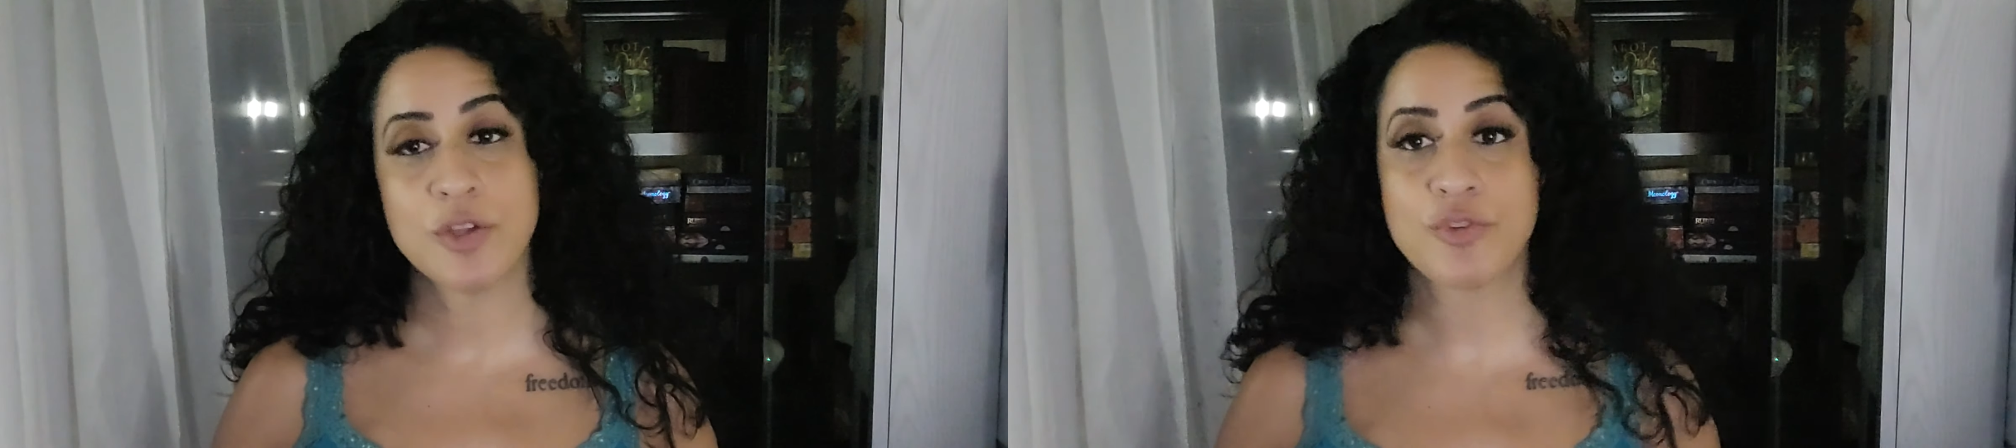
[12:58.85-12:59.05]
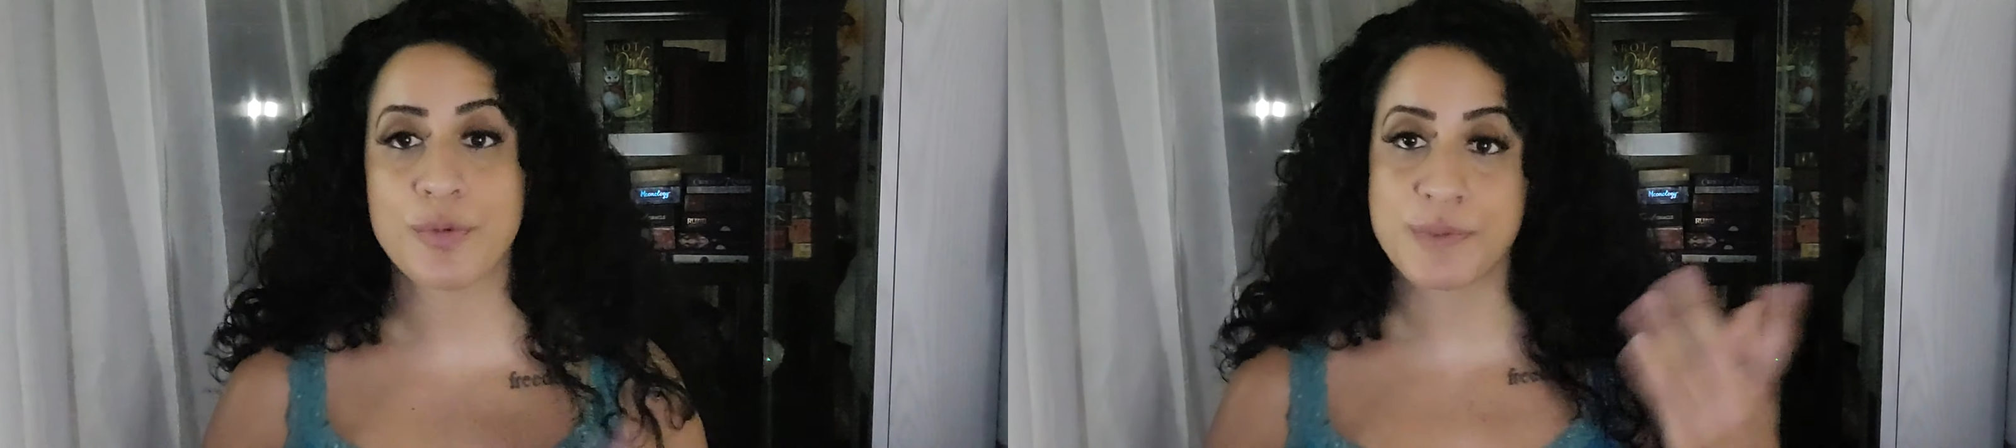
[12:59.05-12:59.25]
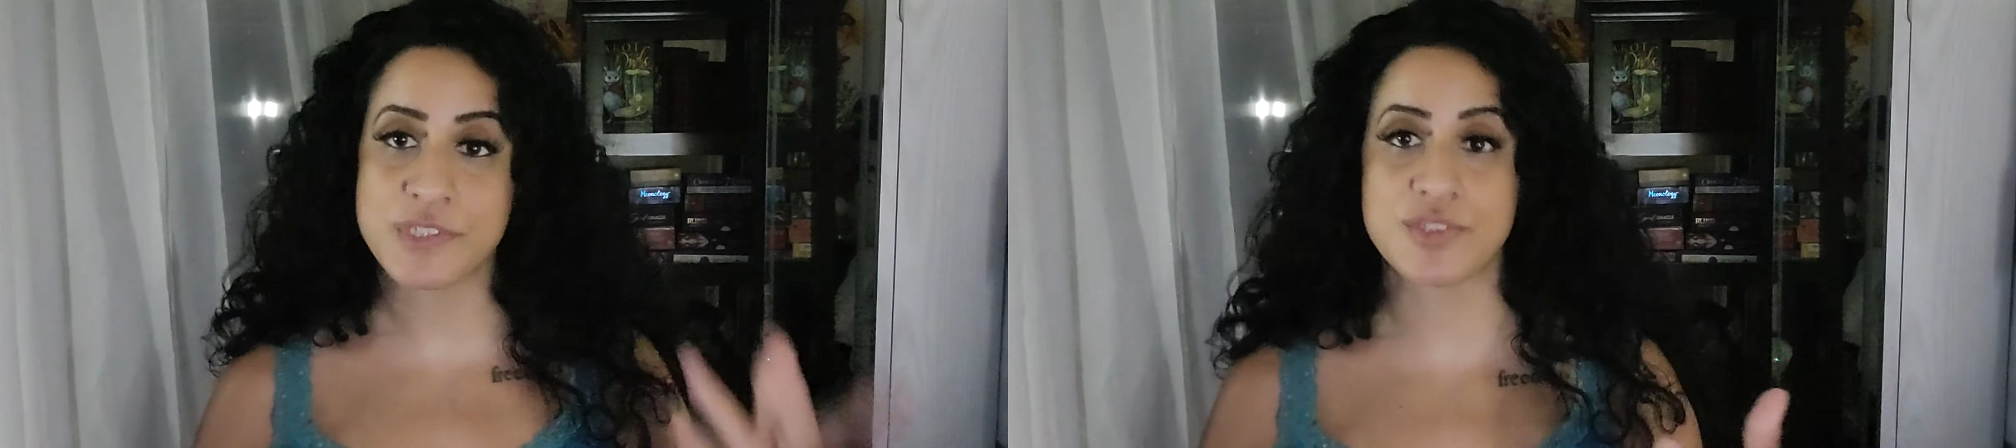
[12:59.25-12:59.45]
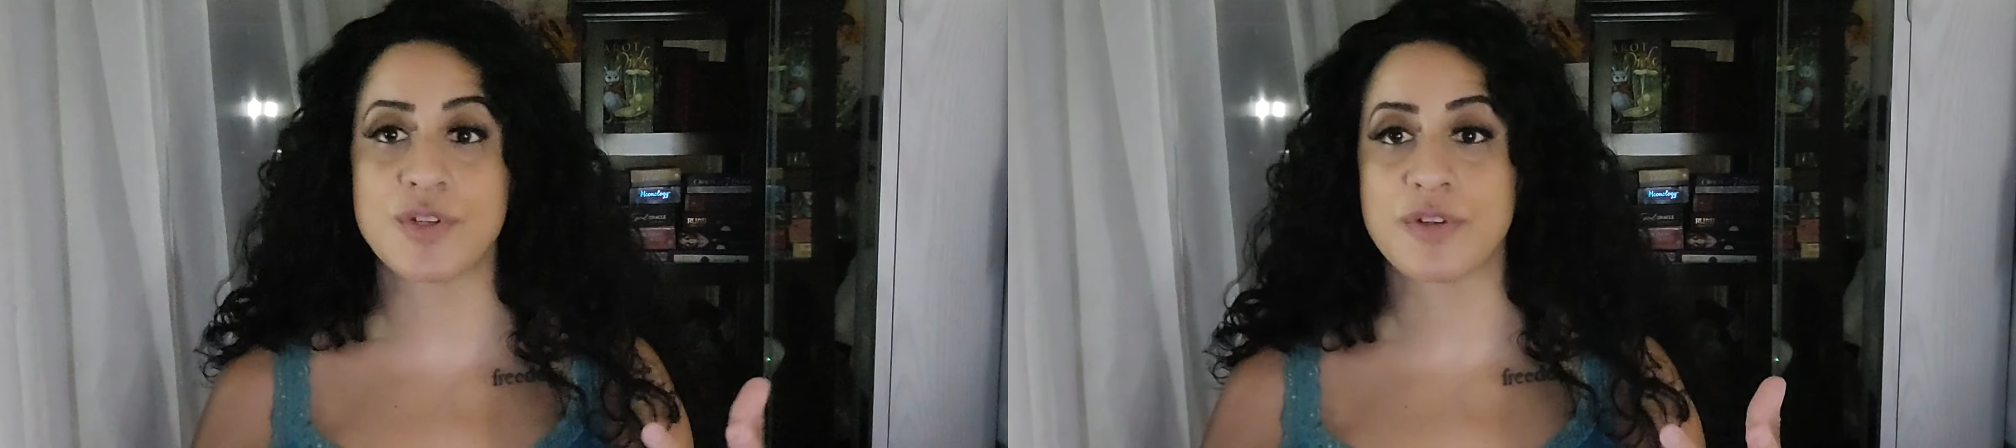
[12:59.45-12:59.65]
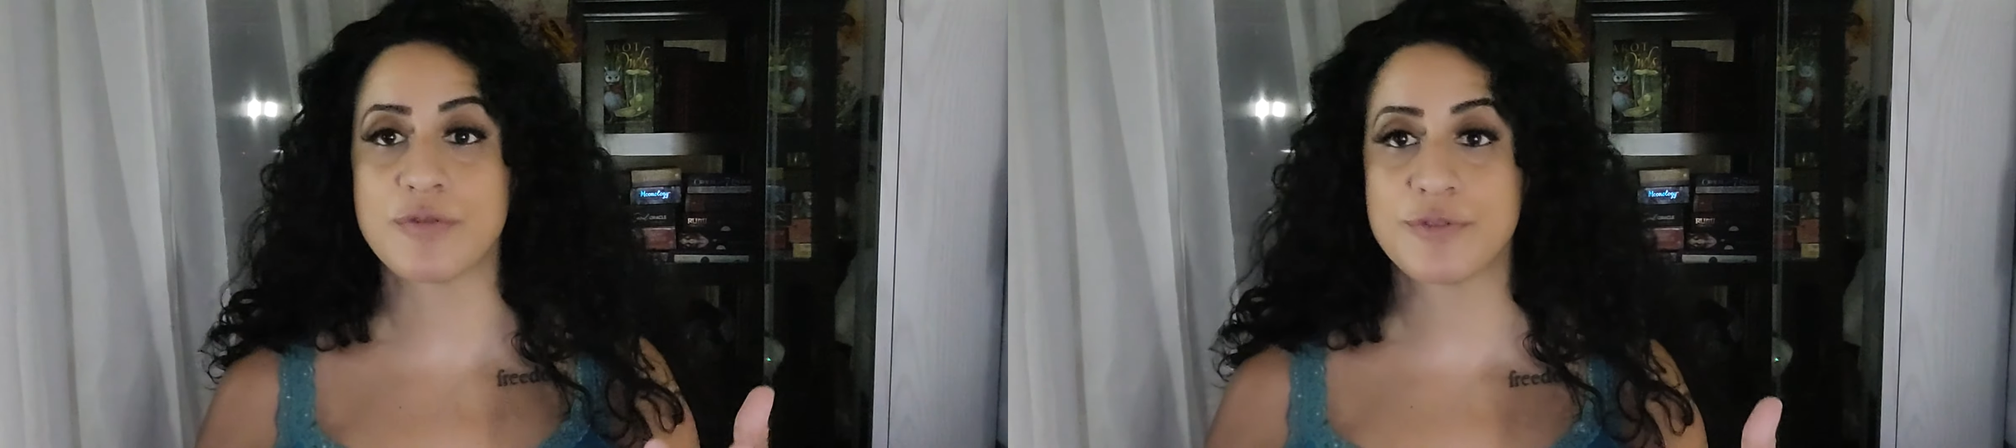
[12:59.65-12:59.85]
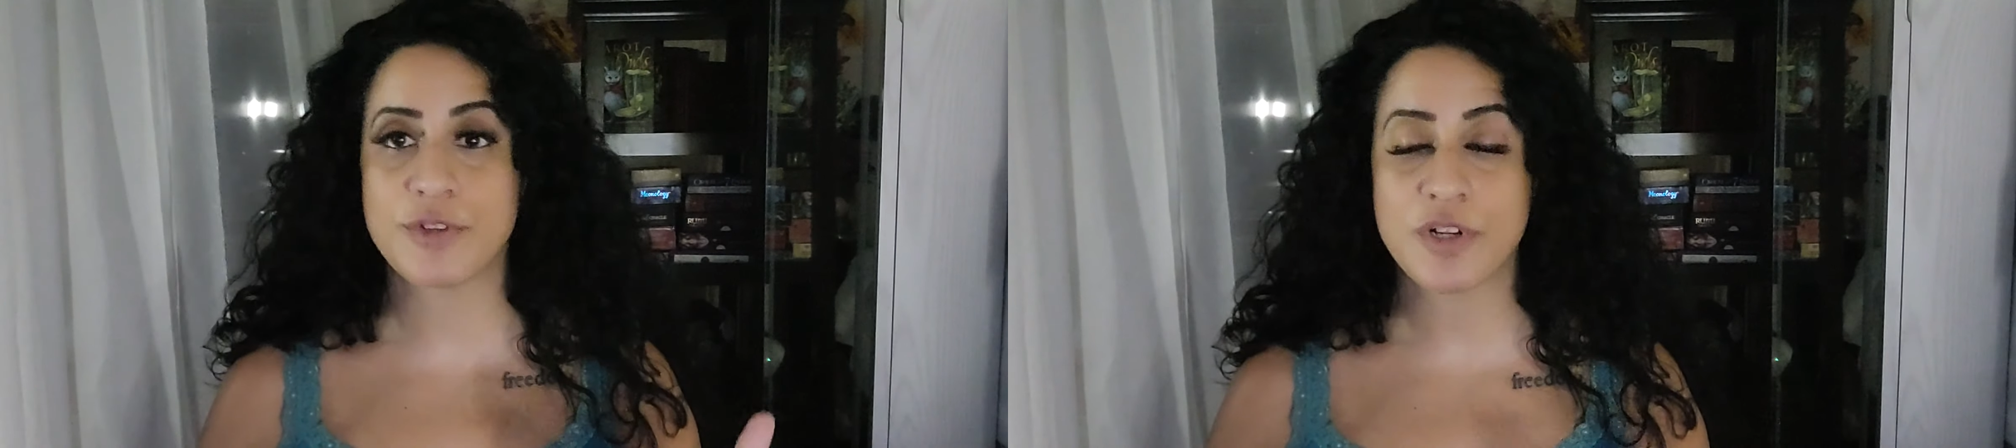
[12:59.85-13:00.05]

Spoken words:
to preserve